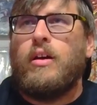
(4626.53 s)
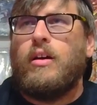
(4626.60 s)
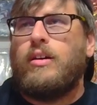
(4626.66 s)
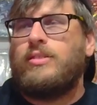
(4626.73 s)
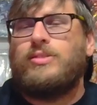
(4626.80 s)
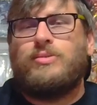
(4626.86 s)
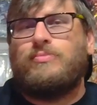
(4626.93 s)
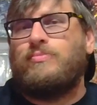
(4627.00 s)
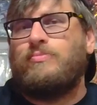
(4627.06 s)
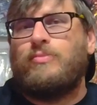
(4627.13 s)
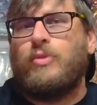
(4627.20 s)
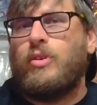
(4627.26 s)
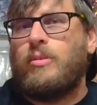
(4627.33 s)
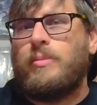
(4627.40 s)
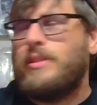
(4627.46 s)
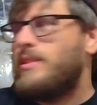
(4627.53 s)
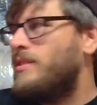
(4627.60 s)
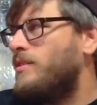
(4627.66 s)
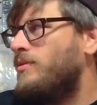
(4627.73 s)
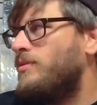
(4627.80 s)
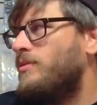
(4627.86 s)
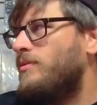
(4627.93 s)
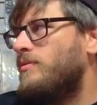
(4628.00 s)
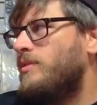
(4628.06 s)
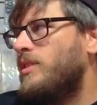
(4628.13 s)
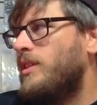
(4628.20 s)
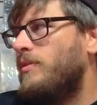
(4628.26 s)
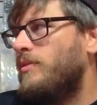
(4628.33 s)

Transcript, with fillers: Also, Grimm has those Jenny